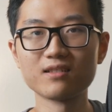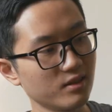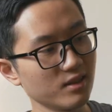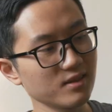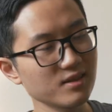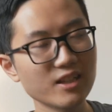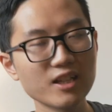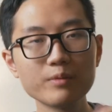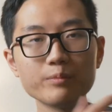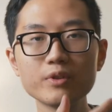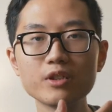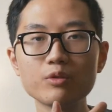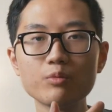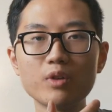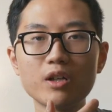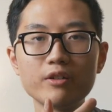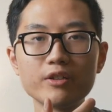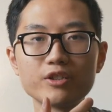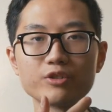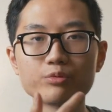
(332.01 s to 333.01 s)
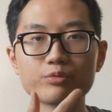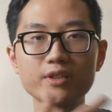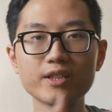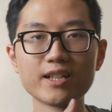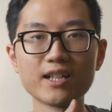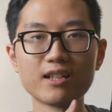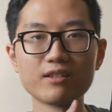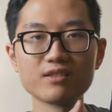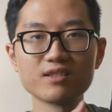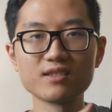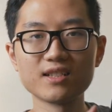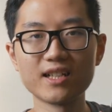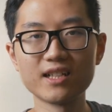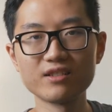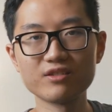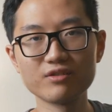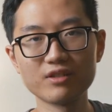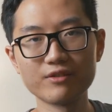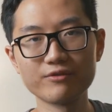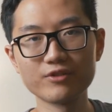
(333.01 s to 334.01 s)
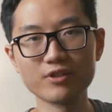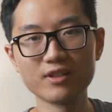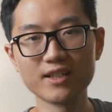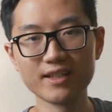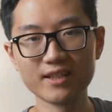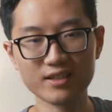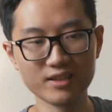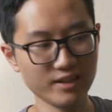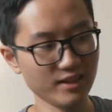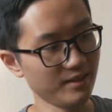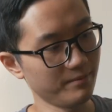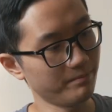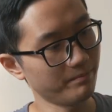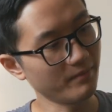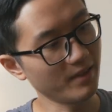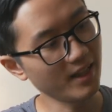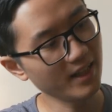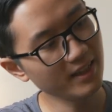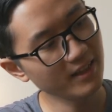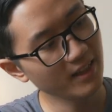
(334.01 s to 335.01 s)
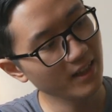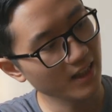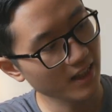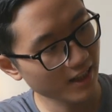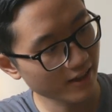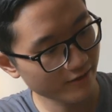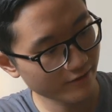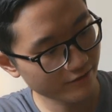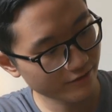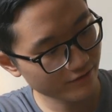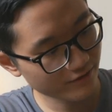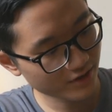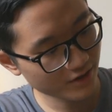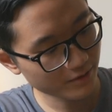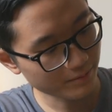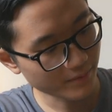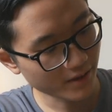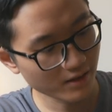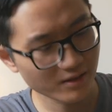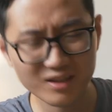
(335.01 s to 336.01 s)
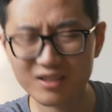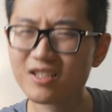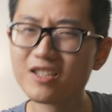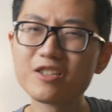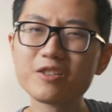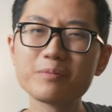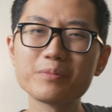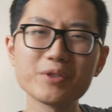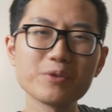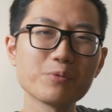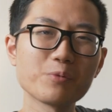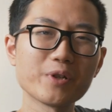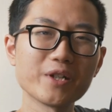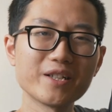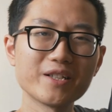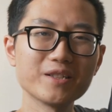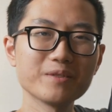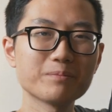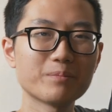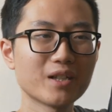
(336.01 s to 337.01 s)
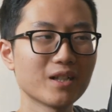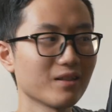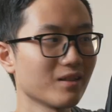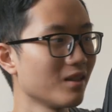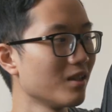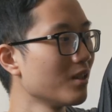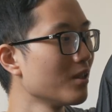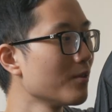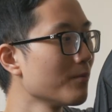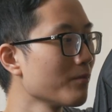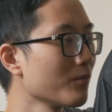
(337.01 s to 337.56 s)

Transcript: This came in while it's raining outside, so I feel like it might have smelled a little bit weird, but